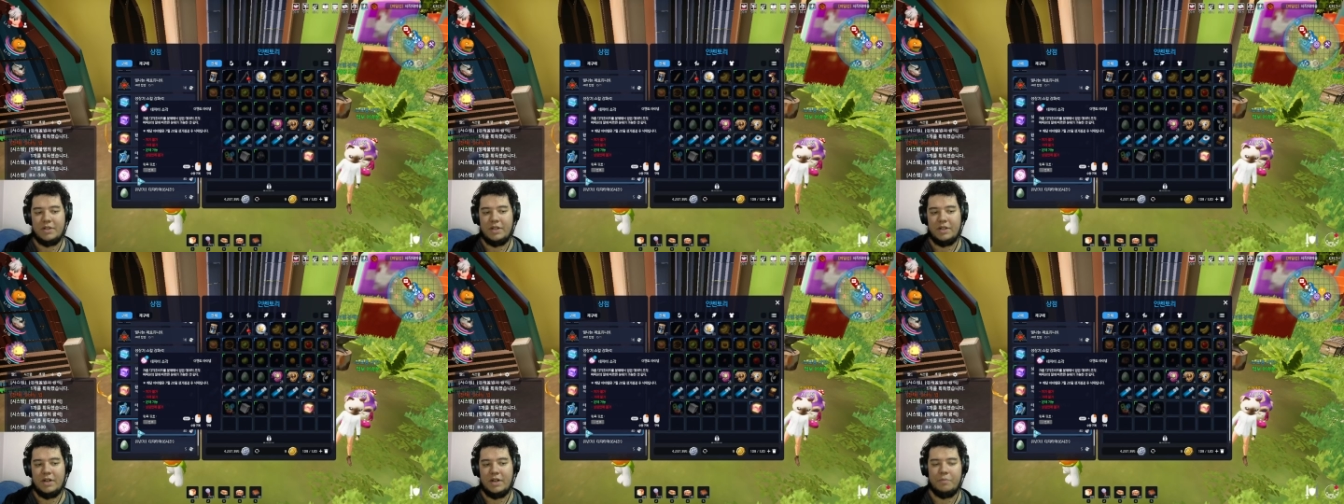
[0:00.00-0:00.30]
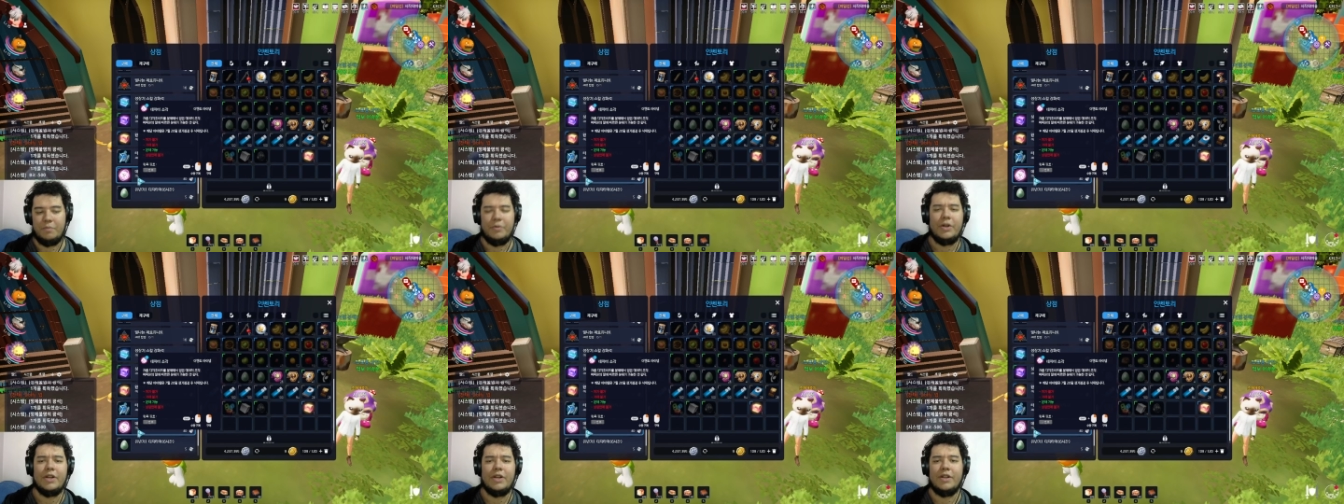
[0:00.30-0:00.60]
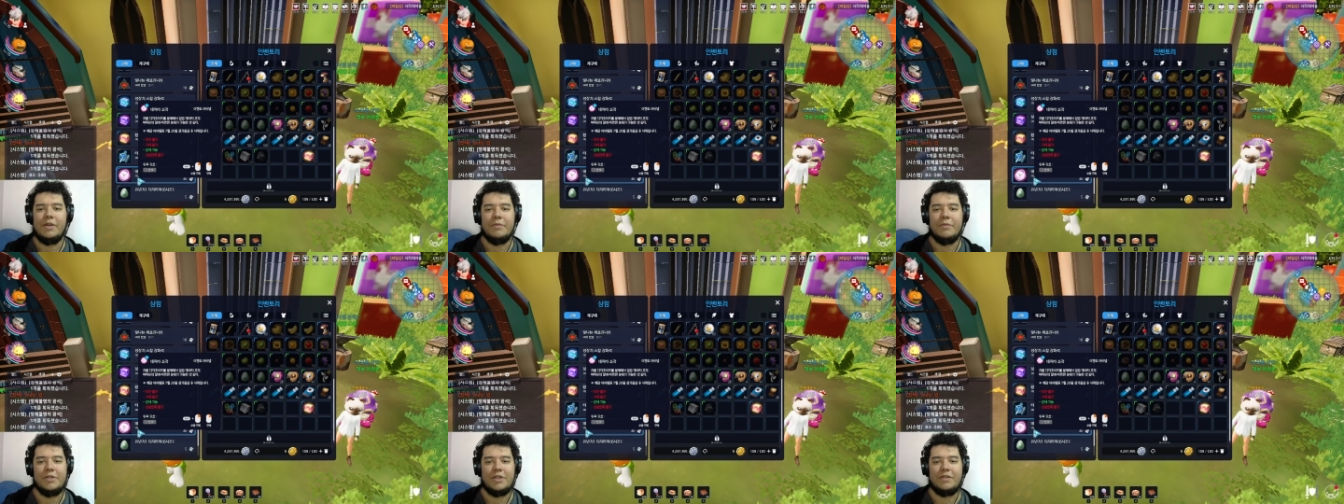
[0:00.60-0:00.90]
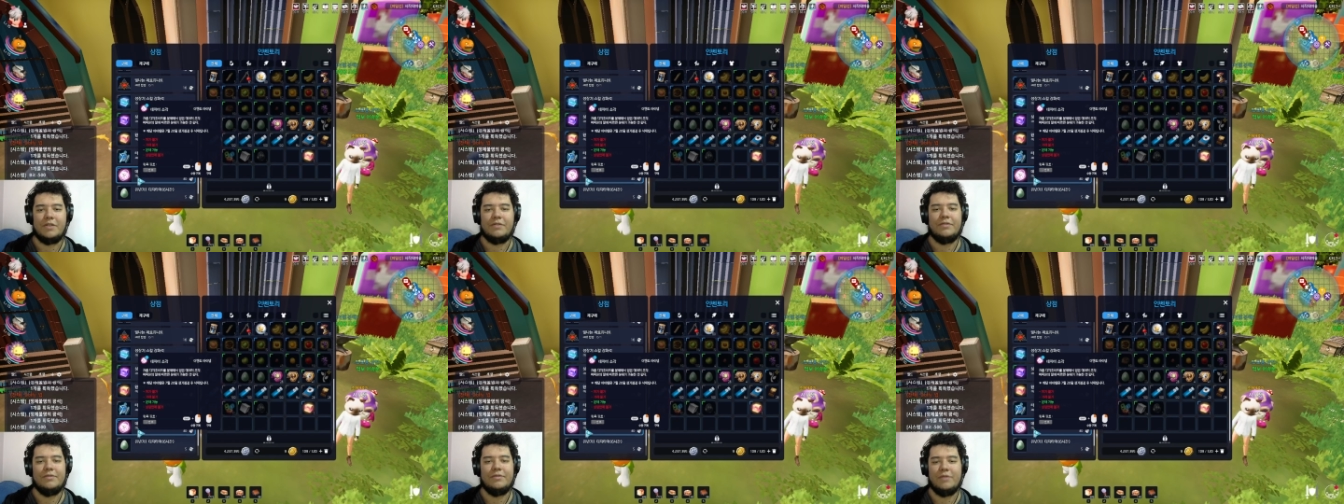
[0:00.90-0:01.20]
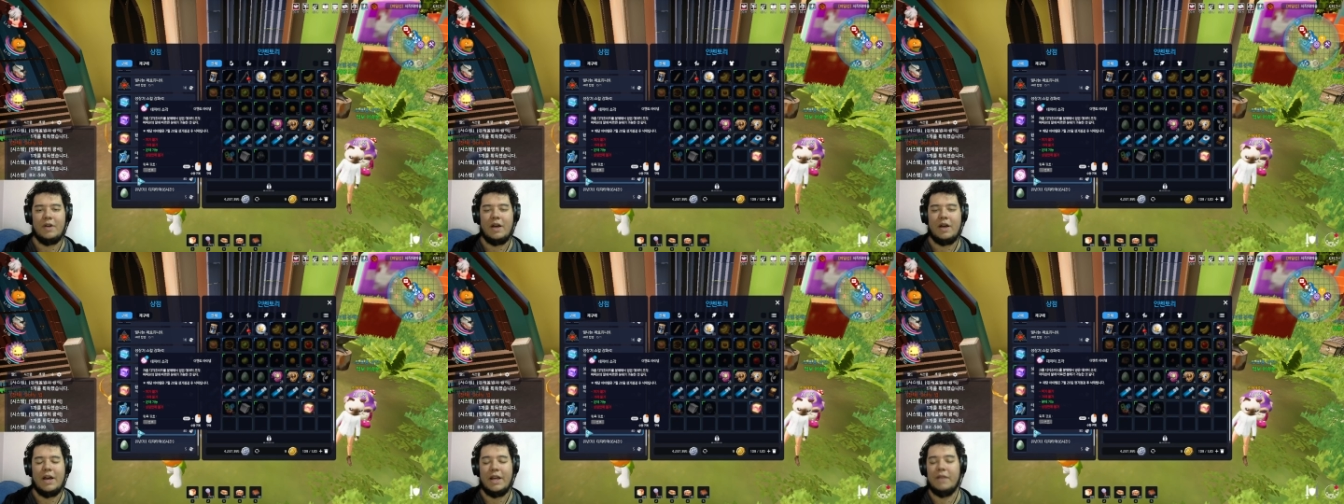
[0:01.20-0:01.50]
I'll put an image of
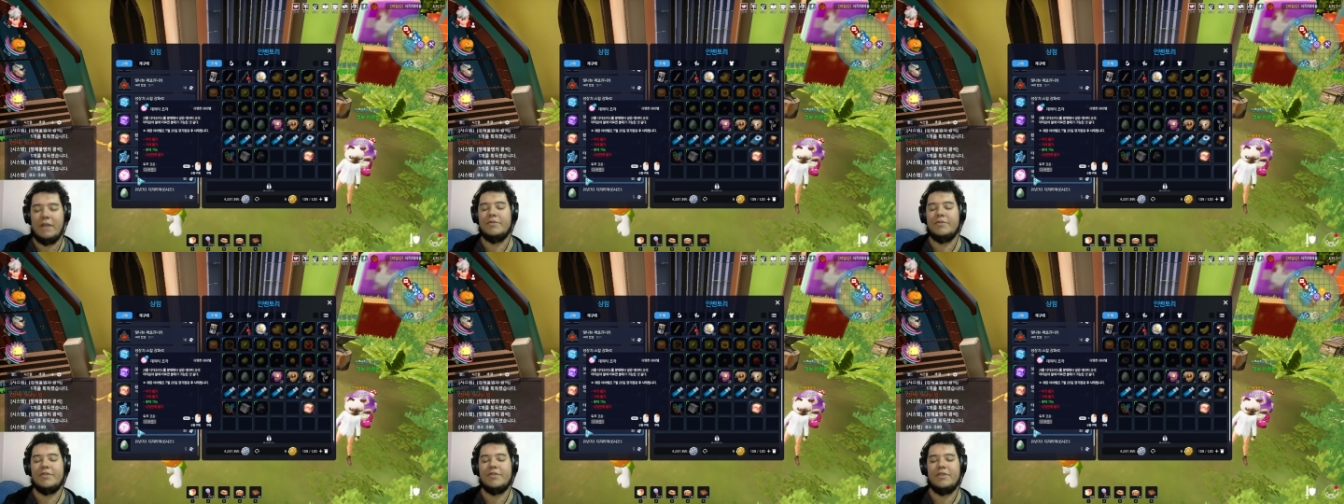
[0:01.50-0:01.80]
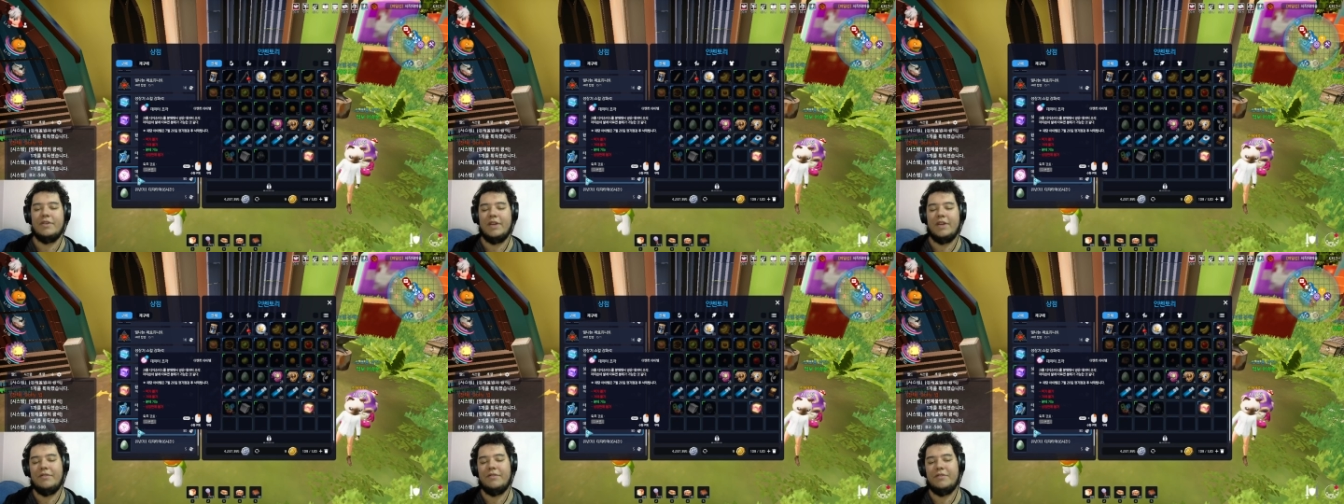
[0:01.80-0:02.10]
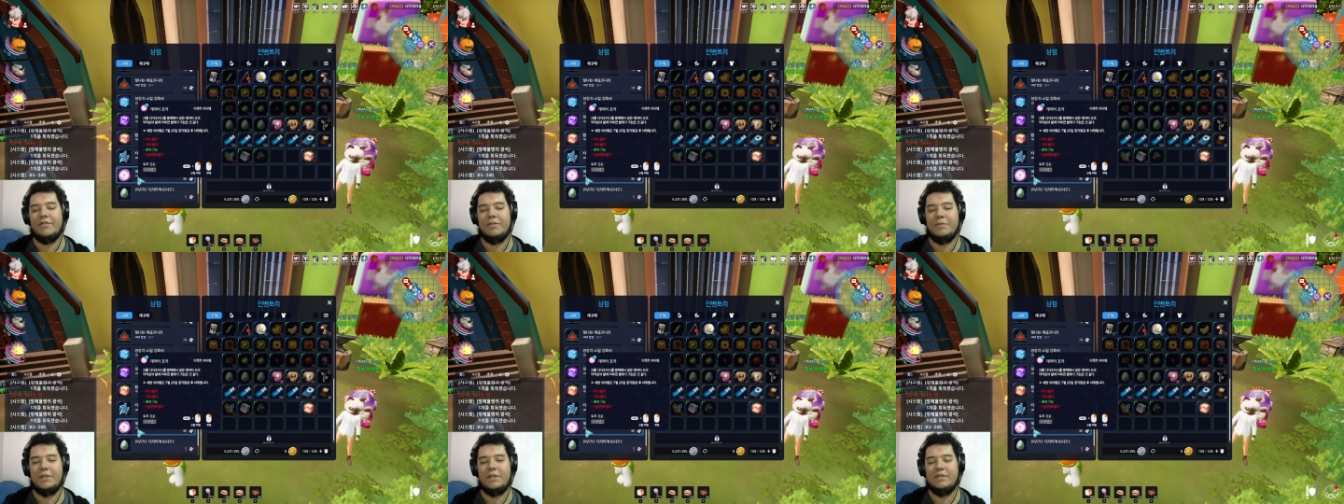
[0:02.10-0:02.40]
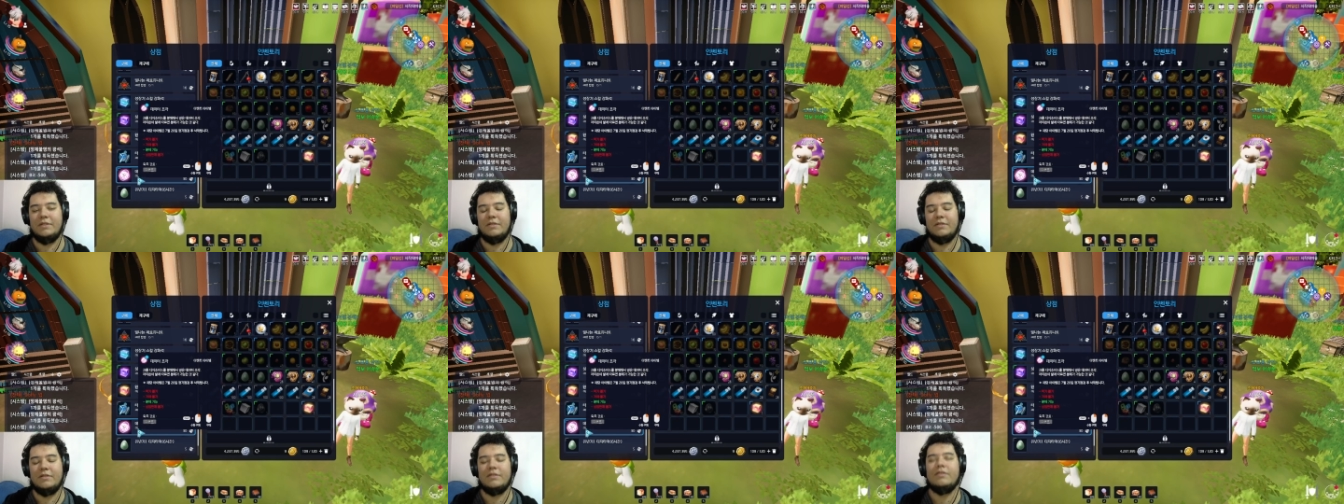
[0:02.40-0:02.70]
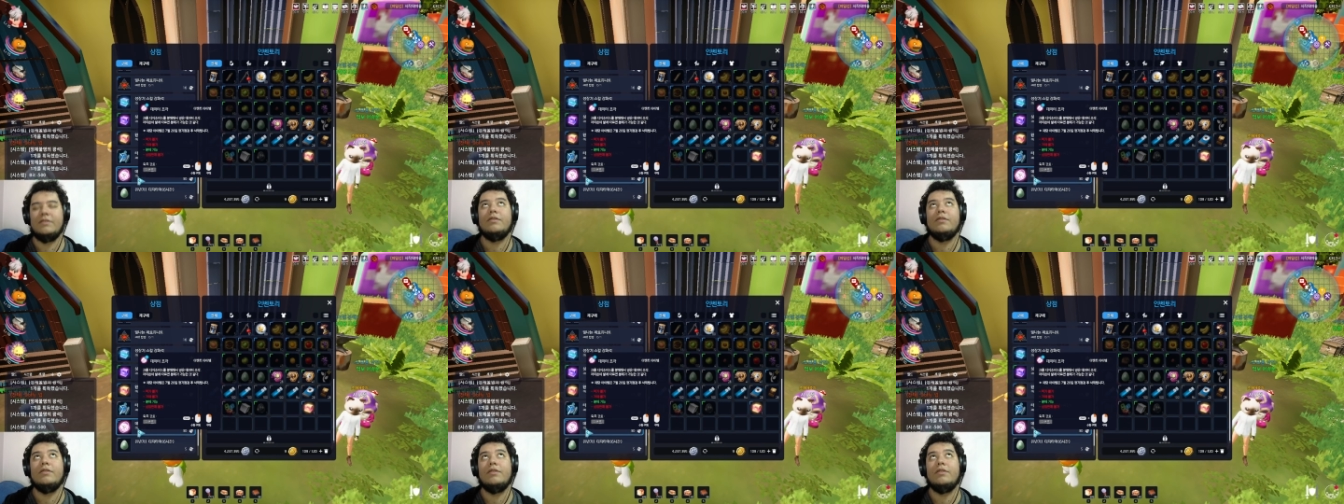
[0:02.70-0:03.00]
what items you can get from it
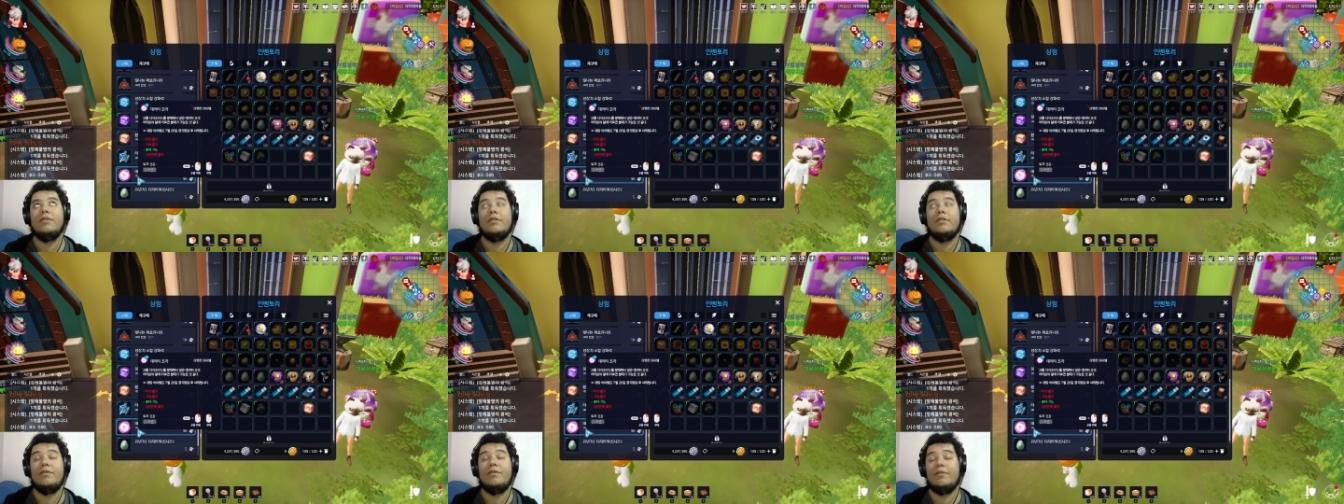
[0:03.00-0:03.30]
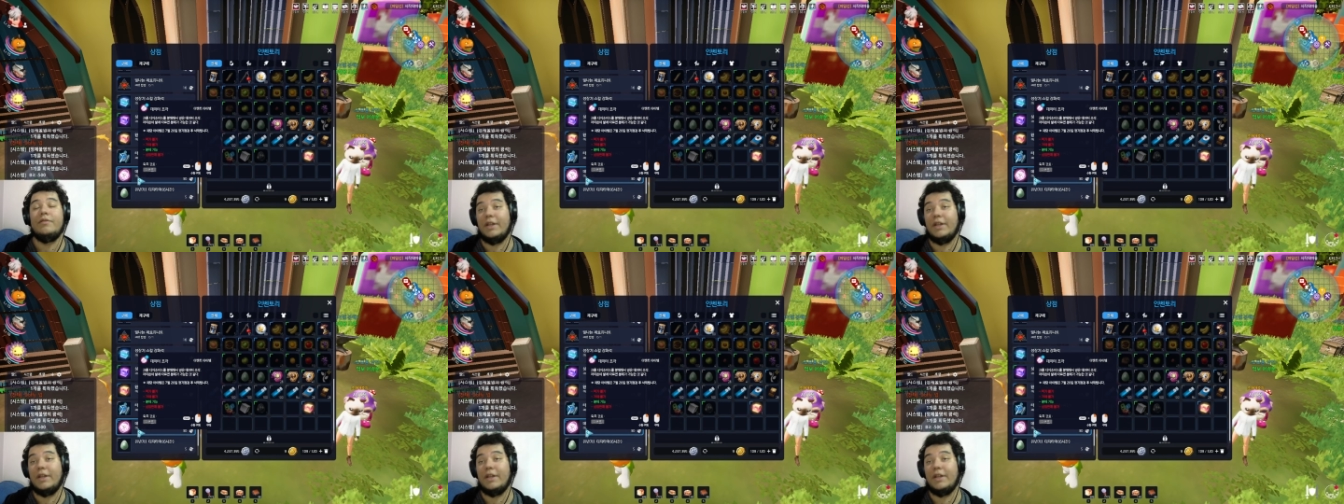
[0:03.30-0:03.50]
right